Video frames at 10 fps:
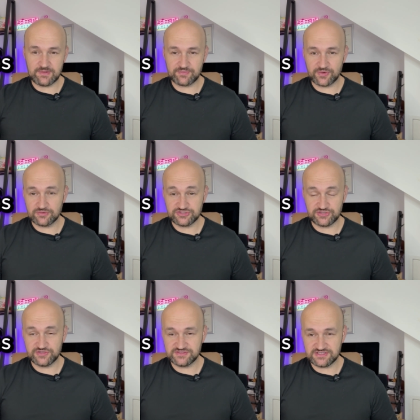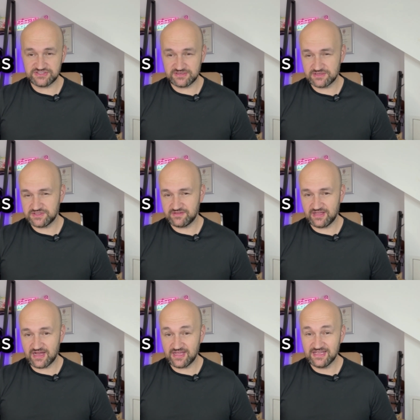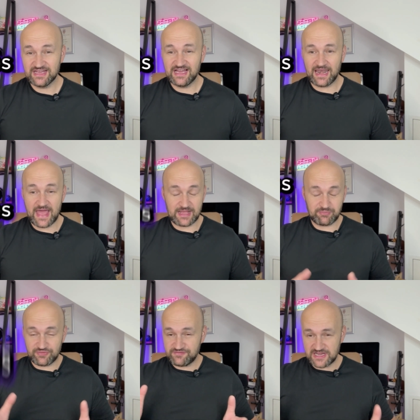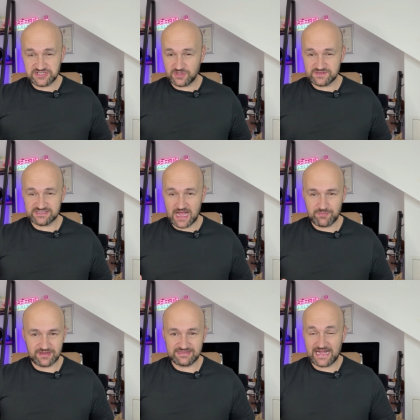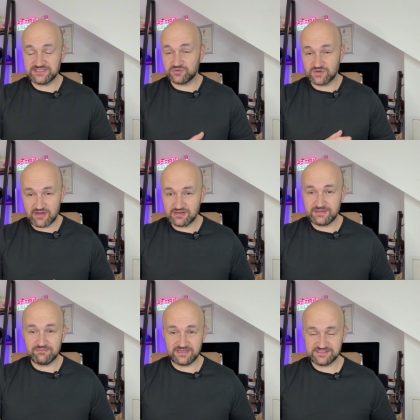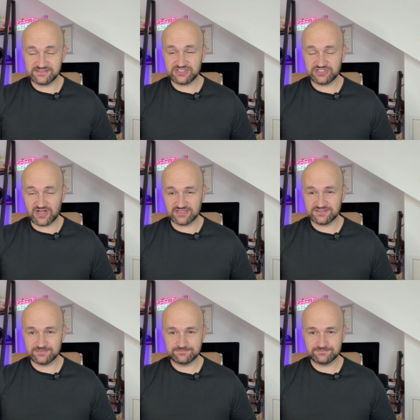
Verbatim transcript: approach to using generative AI like a professional sniper that rarely misses a shot.